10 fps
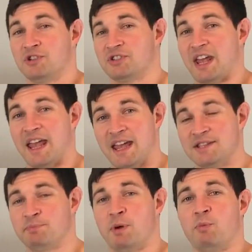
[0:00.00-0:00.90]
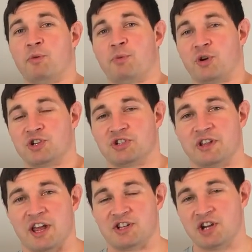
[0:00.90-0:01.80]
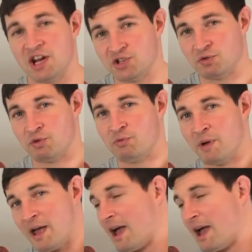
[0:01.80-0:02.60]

it just adds a bit more pressure to that changing room.